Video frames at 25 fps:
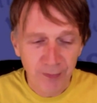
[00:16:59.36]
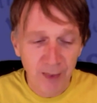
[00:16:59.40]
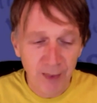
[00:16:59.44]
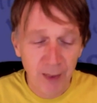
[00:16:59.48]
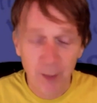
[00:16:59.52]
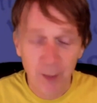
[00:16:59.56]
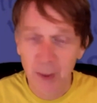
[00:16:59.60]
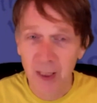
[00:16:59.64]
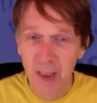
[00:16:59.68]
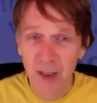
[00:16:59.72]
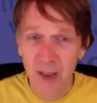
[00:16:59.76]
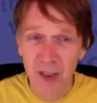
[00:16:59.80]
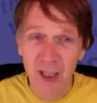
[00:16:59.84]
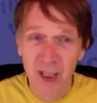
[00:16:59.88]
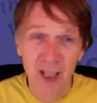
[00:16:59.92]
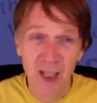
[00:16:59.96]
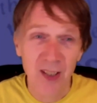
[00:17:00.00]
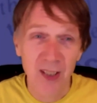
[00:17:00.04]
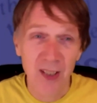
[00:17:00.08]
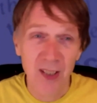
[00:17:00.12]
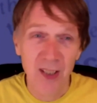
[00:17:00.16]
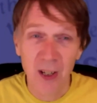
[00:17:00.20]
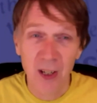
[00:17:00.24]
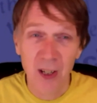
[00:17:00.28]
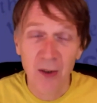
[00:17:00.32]
because that's
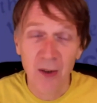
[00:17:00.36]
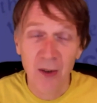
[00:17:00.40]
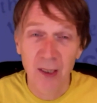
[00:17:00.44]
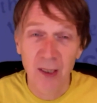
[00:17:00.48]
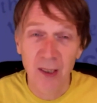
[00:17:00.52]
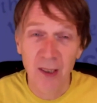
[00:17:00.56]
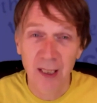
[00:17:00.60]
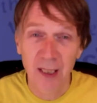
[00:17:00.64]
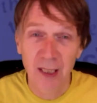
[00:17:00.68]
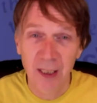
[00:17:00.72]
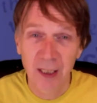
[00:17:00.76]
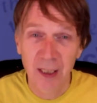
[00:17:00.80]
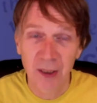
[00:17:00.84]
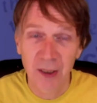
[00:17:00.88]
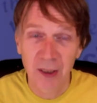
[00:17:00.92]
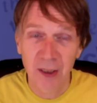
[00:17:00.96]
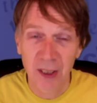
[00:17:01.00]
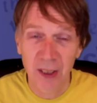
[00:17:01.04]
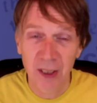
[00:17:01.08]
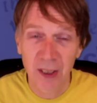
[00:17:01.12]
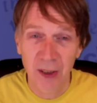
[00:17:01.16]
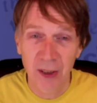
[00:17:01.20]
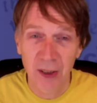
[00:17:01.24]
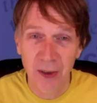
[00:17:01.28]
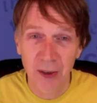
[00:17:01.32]
the only thing you need
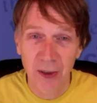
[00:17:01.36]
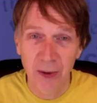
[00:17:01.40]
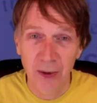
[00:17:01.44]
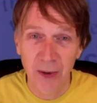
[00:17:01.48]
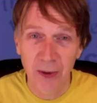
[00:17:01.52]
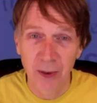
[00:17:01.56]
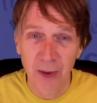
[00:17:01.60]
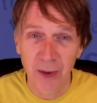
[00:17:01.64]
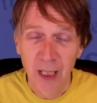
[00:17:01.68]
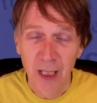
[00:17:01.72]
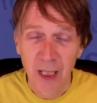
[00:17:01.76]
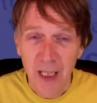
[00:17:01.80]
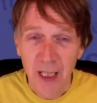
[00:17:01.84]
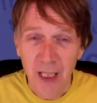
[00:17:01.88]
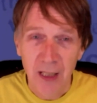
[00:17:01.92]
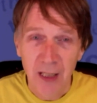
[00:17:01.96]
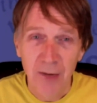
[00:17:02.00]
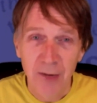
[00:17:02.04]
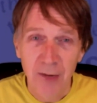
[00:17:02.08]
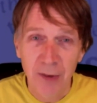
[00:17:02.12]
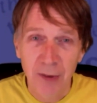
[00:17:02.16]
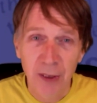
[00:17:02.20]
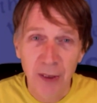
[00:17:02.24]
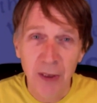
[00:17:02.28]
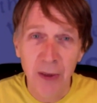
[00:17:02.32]
to do.
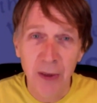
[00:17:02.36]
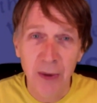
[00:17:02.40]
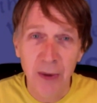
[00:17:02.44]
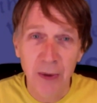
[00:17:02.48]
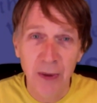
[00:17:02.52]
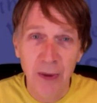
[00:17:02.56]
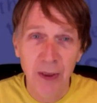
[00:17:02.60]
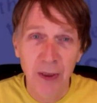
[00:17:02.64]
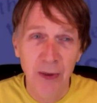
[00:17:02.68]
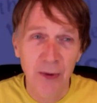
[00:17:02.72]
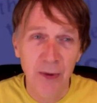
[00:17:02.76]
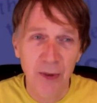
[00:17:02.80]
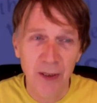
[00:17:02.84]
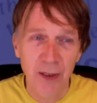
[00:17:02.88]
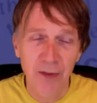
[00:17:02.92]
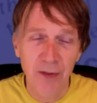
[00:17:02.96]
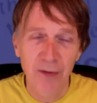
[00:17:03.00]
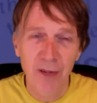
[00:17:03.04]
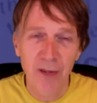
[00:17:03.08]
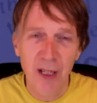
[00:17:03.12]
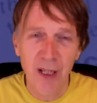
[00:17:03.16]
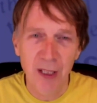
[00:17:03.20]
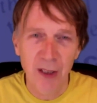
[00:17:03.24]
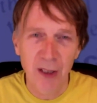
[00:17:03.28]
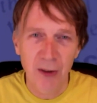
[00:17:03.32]
If you don't
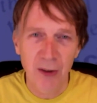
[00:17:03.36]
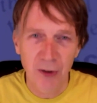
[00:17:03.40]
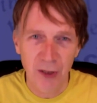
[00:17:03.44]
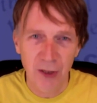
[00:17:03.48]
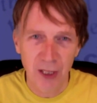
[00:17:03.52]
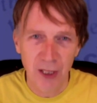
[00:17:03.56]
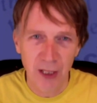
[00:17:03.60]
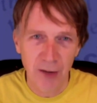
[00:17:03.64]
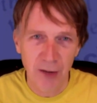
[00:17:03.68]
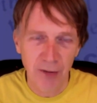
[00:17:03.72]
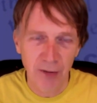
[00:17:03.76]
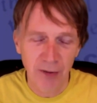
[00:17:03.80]
defend yourself,